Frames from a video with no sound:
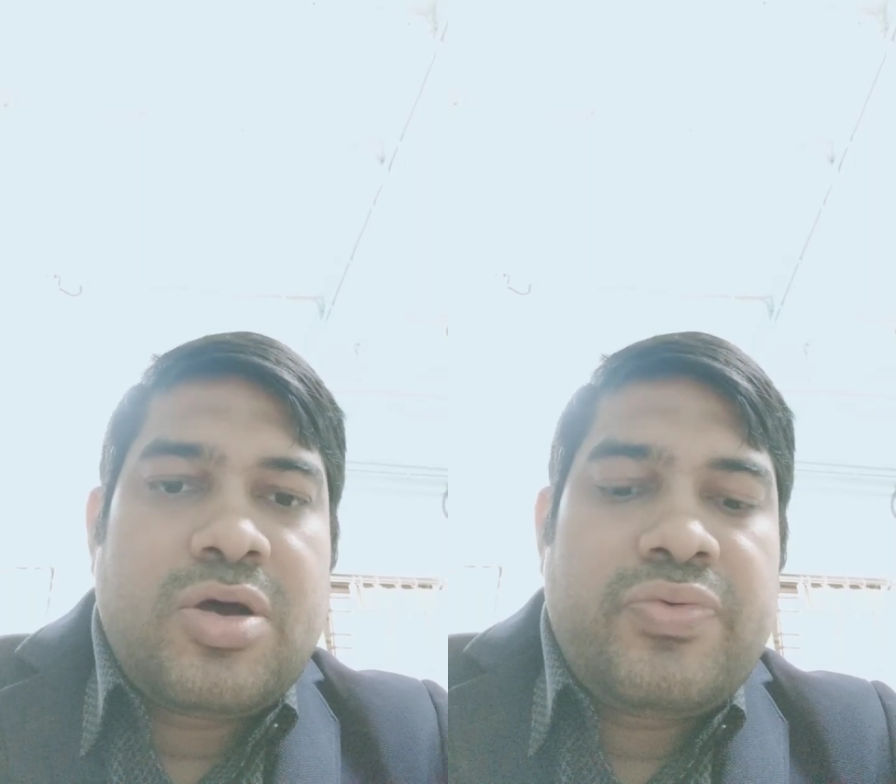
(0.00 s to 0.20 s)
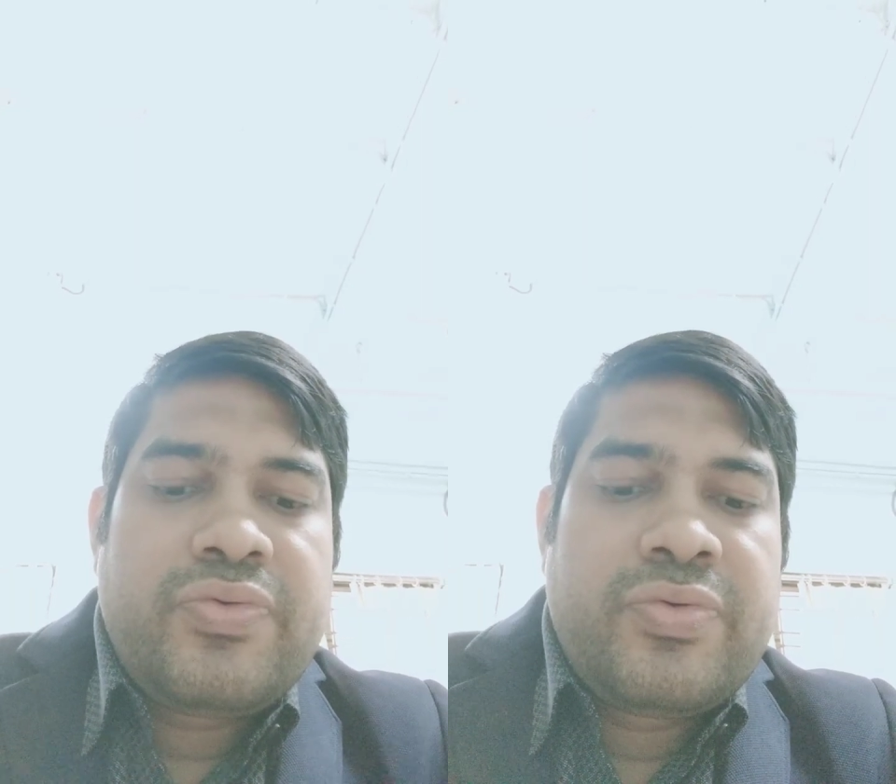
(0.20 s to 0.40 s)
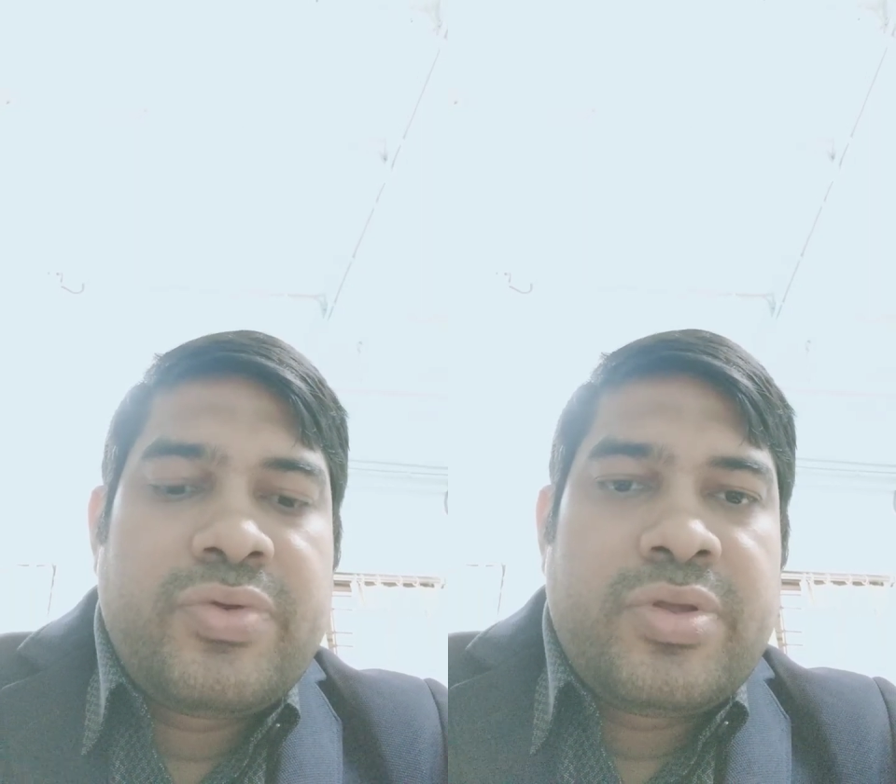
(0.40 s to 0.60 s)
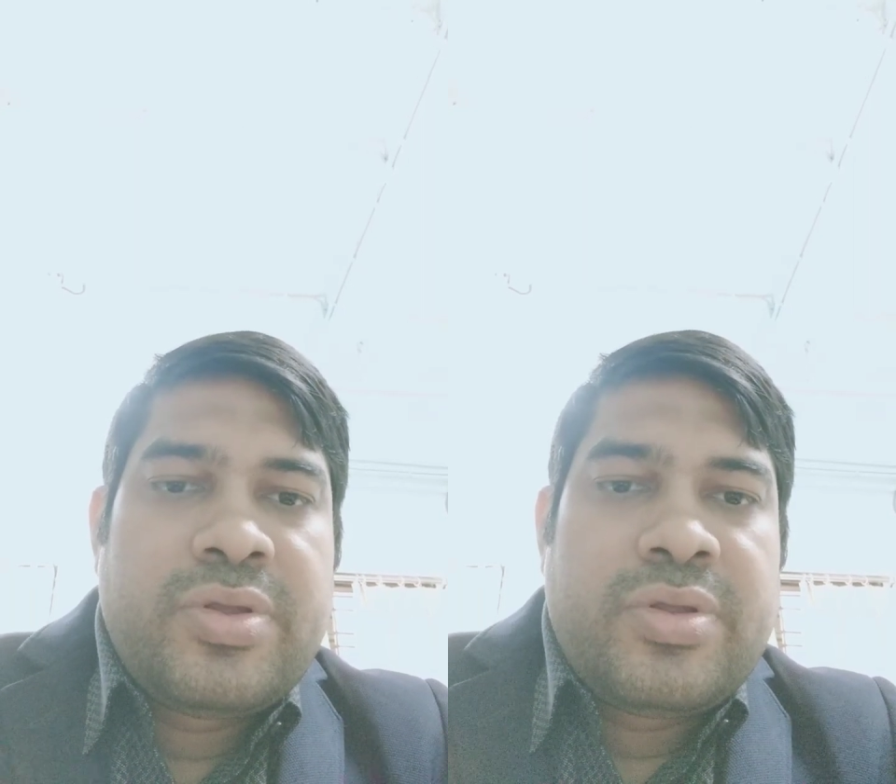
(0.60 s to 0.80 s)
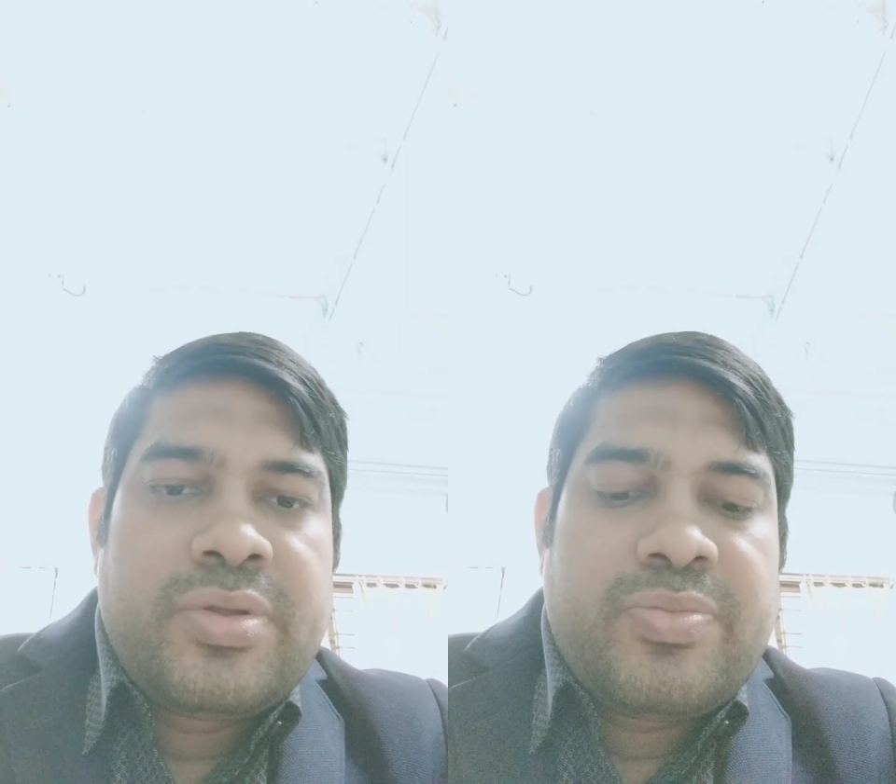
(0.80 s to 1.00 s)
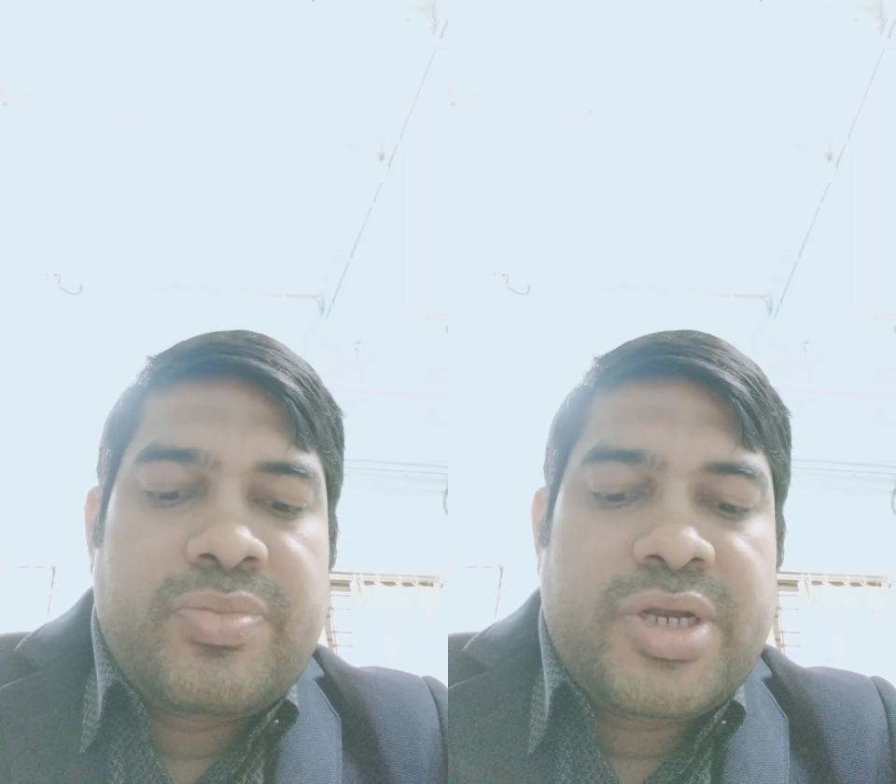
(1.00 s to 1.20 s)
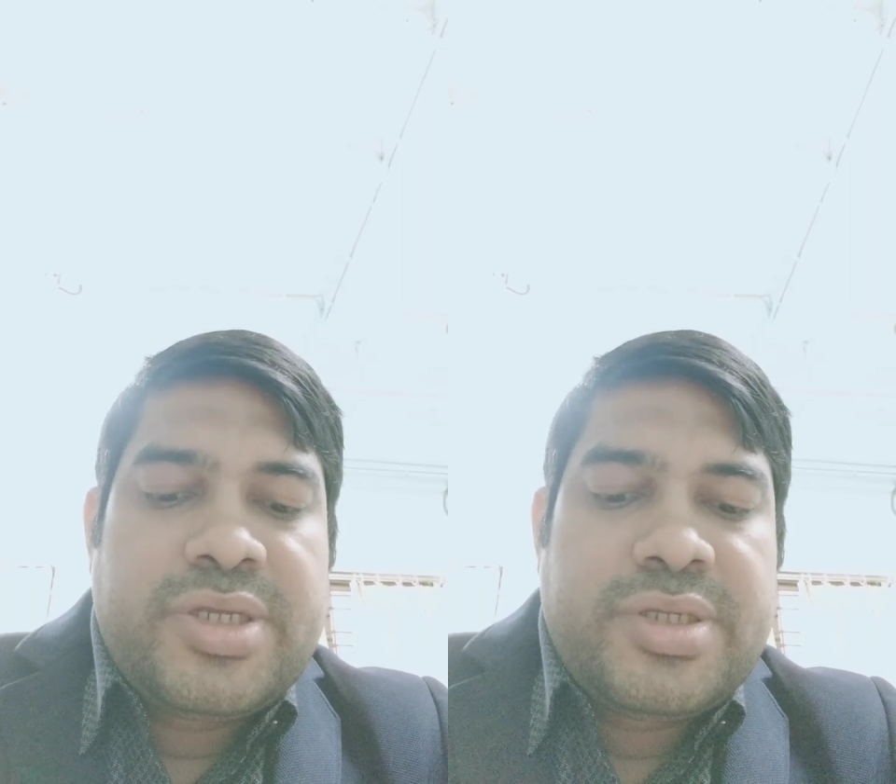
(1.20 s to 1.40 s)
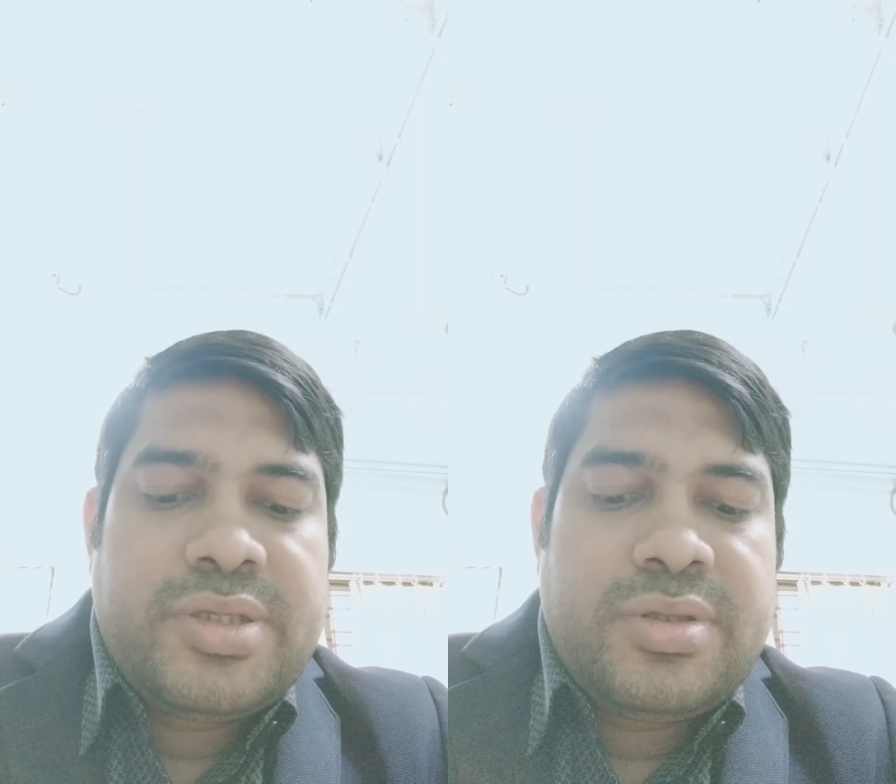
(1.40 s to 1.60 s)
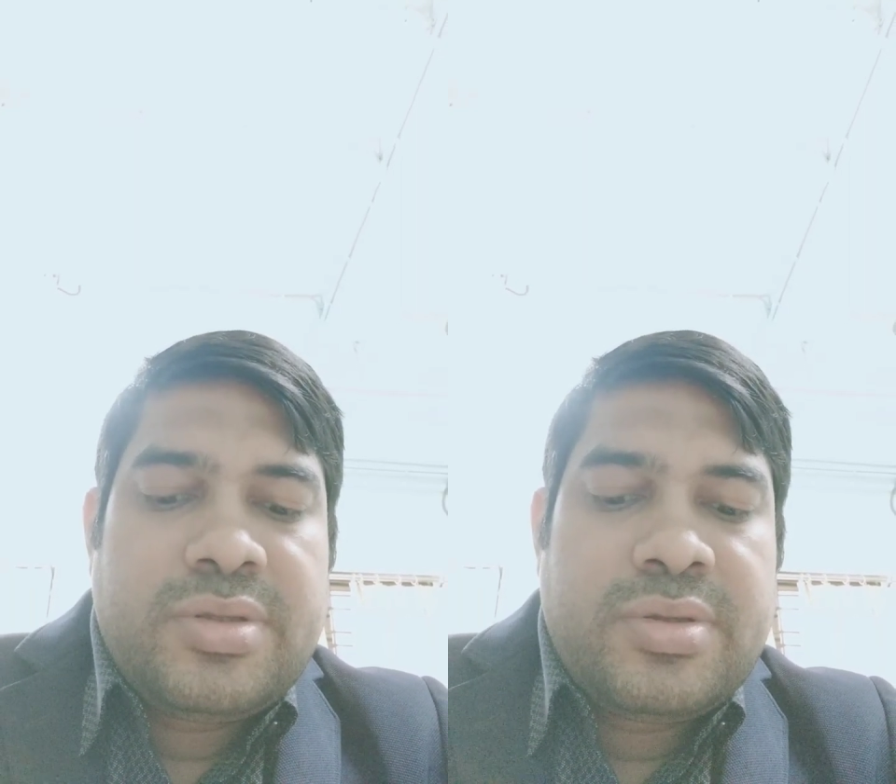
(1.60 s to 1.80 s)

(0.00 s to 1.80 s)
of medicine,